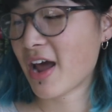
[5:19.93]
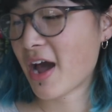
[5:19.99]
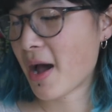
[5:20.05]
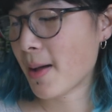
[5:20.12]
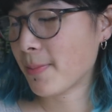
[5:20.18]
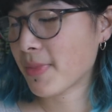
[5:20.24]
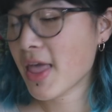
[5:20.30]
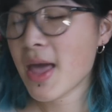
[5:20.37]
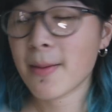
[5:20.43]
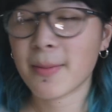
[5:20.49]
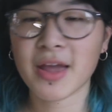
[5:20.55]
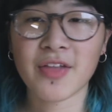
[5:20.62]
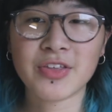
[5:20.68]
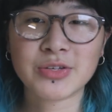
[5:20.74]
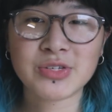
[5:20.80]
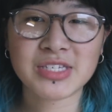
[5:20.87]
But
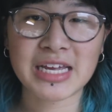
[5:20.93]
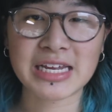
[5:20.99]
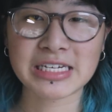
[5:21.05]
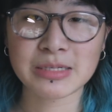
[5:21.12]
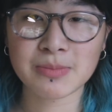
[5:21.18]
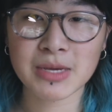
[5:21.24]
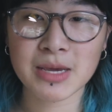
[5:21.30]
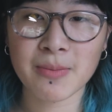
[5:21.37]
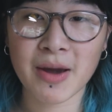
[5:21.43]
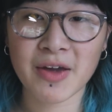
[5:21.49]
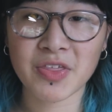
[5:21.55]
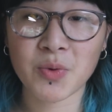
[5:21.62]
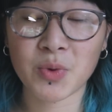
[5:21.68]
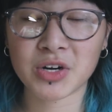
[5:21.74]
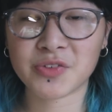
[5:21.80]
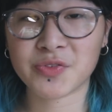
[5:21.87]
yeah, this was sent to me by
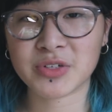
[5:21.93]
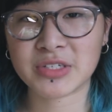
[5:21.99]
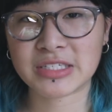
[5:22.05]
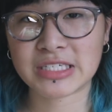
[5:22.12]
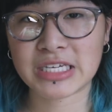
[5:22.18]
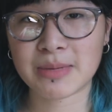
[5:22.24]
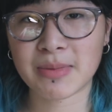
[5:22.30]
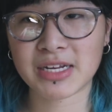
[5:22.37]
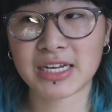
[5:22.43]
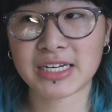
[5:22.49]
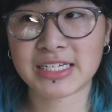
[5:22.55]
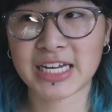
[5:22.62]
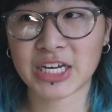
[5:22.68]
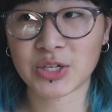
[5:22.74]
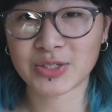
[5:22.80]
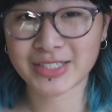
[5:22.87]
the wonderful team at
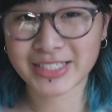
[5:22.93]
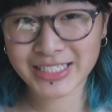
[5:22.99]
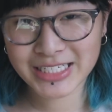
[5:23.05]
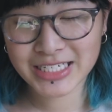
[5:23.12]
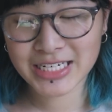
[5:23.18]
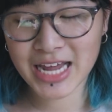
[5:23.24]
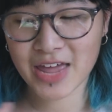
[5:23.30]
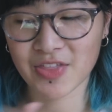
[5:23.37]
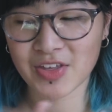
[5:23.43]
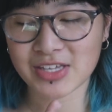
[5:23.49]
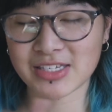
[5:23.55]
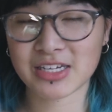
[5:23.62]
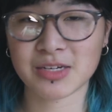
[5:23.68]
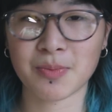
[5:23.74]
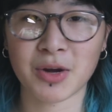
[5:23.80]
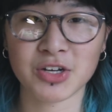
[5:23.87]
Entangled Teen, and they
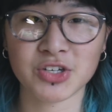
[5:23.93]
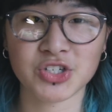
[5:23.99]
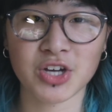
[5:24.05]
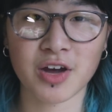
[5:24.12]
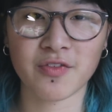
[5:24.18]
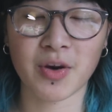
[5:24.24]
sent a box